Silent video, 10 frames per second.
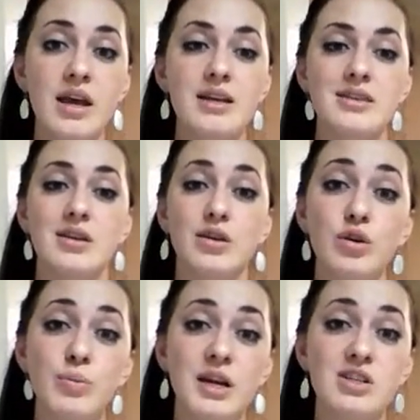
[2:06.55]
is that a
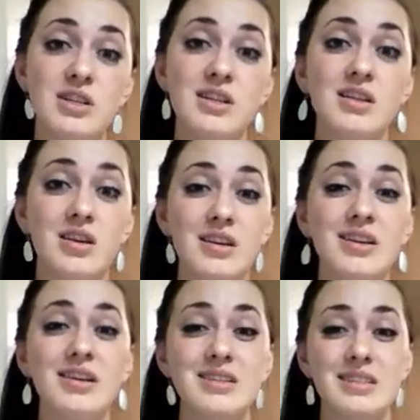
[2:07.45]
new patient, you're going
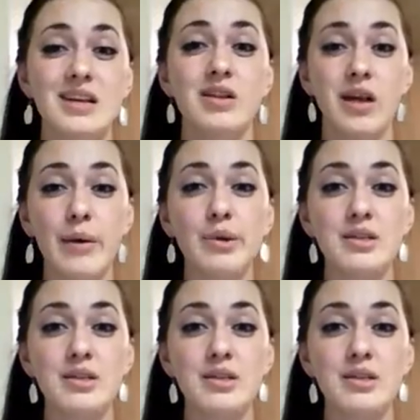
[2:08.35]
to need to take a lot